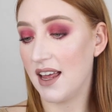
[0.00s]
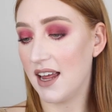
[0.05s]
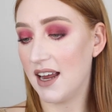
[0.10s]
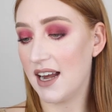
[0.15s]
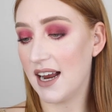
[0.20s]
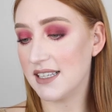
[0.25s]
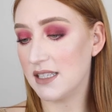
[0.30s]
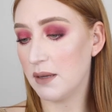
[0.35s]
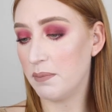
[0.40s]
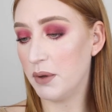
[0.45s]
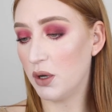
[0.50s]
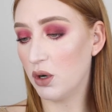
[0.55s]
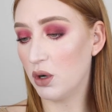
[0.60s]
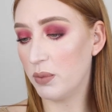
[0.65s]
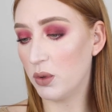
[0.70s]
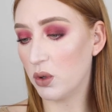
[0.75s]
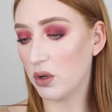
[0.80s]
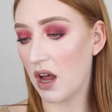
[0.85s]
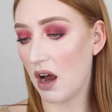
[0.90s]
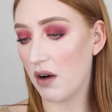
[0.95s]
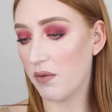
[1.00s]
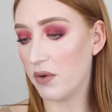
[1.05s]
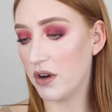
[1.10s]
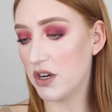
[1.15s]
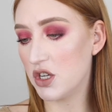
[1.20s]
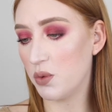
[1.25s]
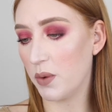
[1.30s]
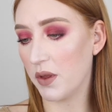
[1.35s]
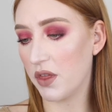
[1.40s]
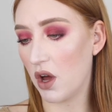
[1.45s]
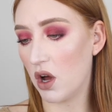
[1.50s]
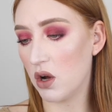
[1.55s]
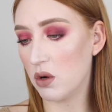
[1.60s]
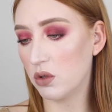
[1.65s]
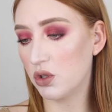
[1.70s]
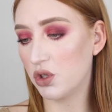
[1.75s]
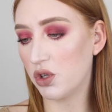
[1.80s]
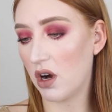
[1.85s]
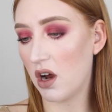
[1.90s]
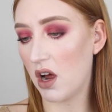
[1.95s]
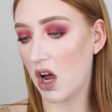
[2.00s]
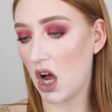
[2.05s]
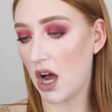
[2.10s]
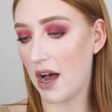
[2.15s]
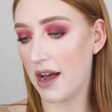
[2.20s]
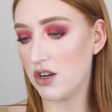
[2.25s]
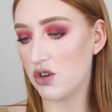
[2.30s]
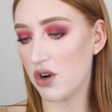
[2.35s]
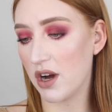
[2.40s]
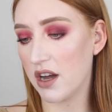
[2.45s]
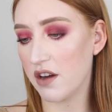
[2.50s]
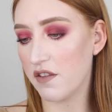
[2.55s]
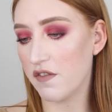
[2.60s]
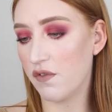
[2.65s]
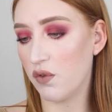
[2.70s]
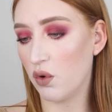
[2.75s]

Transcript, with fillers: It has a buildable coverage with ultra hydrating